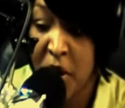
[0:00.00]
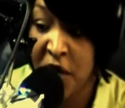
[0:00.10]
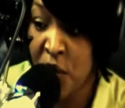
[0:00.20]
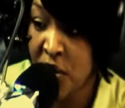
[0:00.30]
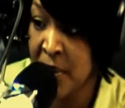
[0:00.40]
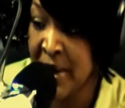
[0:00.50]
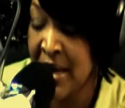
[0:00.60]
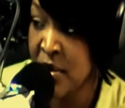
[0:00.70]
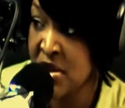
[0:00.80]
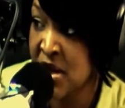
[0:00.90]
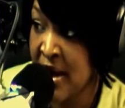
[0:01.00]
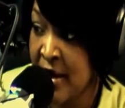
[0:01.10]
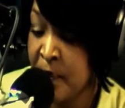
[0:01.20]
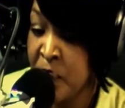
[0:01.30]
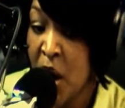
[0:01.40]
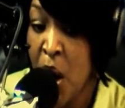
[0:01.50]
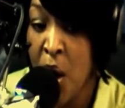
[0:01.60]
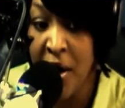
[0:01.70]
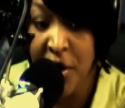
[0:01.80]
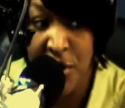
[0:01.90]
But for the parents that
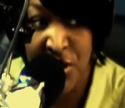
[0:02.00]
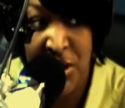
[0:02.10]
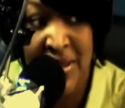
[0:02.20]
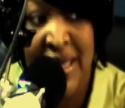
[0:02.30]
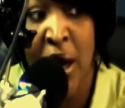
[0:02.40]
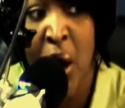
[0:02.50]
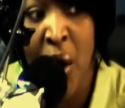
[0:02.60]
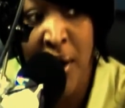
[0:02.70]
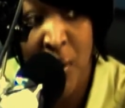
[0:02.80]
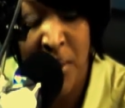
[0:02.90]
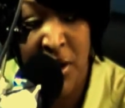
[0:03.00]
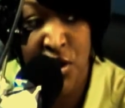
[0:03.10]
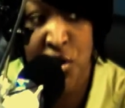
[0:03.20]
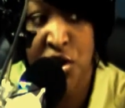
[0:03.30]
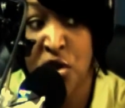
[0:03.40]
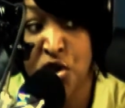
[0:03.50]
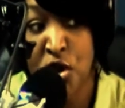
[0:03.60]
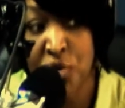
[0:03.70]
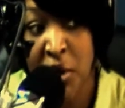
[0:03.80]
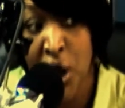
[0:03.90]
are Christians and are going to church, and your
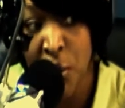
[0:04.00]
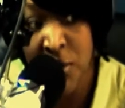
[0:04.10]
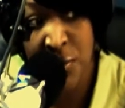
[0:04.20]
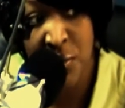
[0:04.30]
children go